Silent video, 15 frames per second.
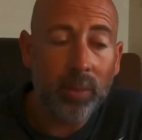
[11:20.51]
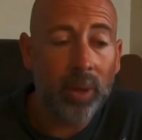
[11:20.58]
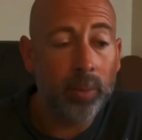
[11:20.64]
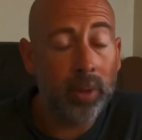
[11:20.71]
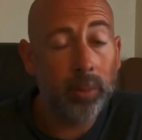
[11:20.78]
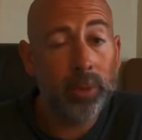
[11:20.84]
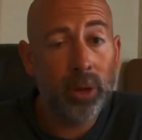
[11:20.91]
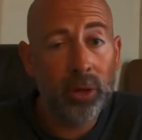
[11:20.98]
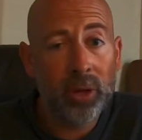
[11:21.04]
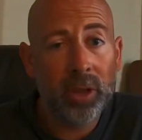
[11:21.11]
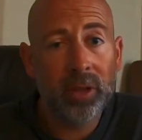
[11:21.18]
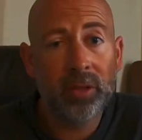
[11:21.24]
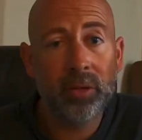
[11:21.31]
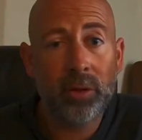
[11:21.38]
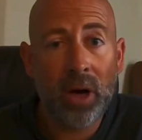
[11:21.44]
But
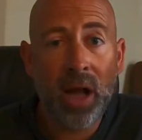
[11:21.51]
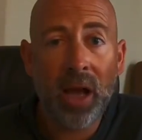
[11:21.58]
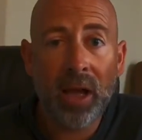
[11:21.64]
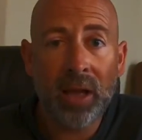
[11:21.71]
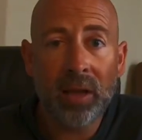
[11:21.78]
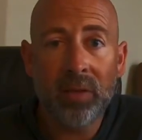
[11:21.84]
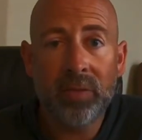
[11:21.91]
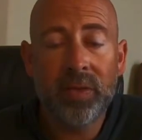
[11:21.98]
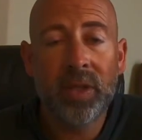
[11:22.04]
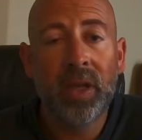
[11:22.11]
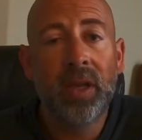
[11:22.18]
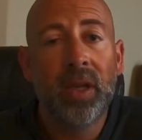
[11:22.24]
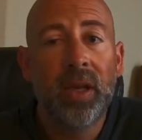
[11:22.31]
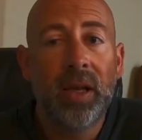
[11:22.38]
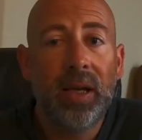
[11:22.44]
Bermuda thrives
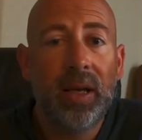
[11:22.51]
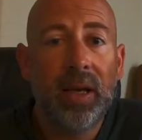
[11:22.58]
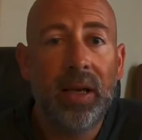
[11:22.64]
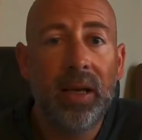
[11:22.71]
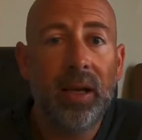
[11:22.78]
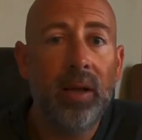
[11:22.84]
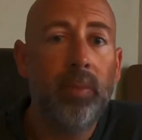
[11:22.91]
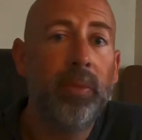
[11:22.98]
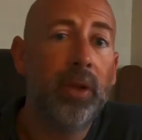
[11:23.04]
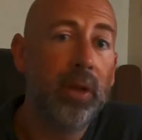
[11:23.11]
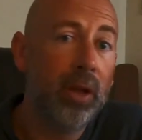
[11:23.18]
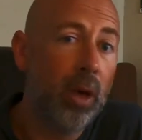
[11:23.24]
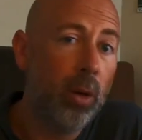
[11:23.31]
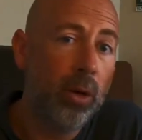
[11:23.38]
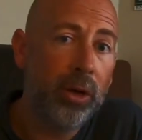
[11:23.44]
the
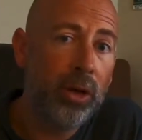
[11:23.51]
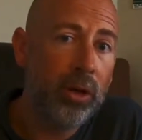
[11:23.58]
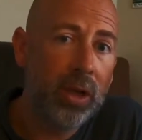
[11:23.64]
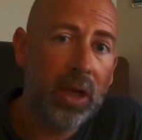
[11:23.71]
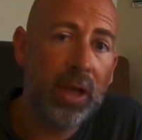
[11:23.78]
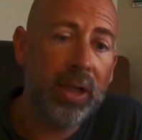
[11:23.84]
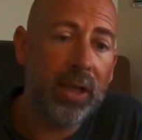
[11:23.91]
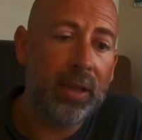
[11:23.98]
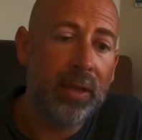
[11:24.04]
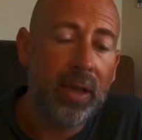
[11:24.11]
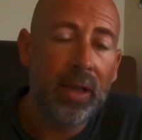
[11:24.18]
lower you cut it.